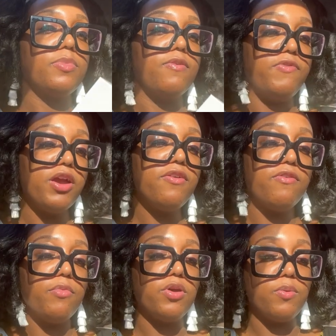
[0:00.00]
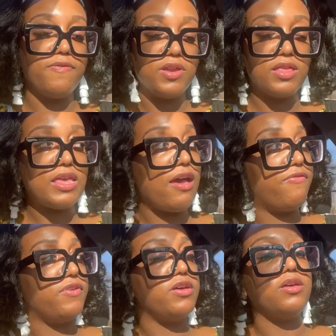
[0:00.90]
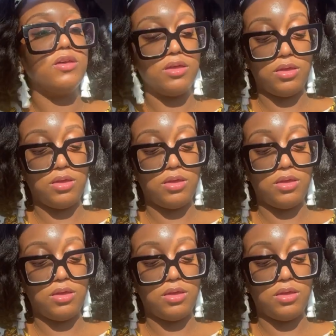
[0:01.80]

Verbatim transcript: very familiar with Lattafa